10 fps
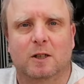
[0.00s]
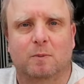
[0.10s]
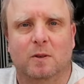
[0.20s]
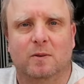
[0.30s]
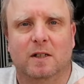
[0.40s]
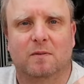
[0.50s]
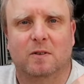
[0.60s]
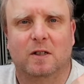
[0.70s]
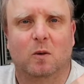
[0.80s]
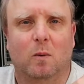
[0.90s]
and it's been on there
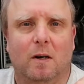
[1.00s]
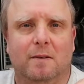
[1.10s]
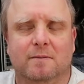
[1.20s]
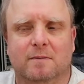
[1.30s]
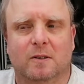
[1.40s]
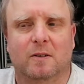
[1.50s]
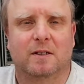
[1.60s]
for a little while, so I